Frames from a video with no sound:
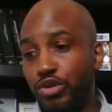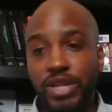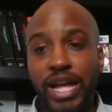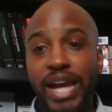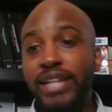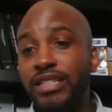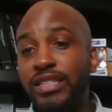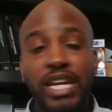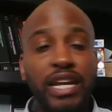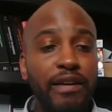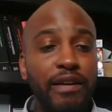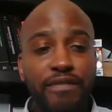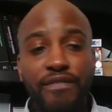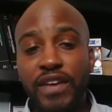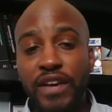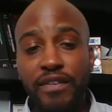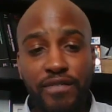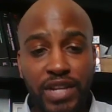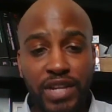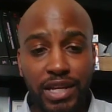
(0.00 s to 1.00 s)

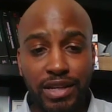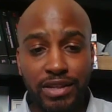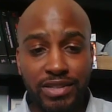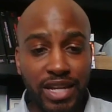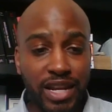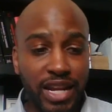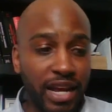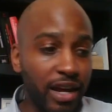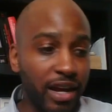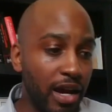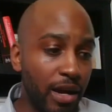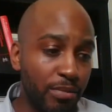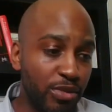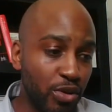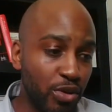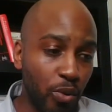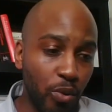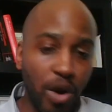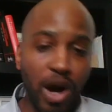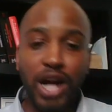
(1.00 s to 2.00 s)
1950s and it
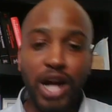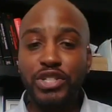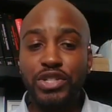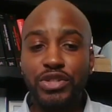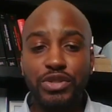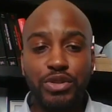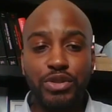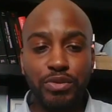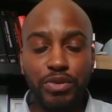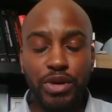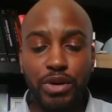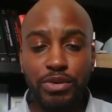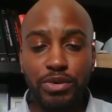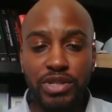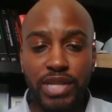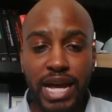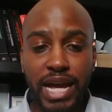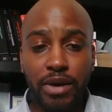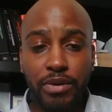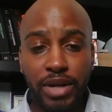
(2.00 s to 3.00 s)
comes and washes the
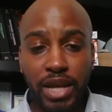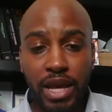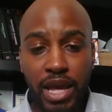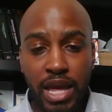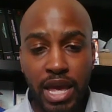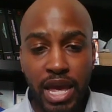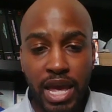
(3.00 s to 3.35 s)
roads out.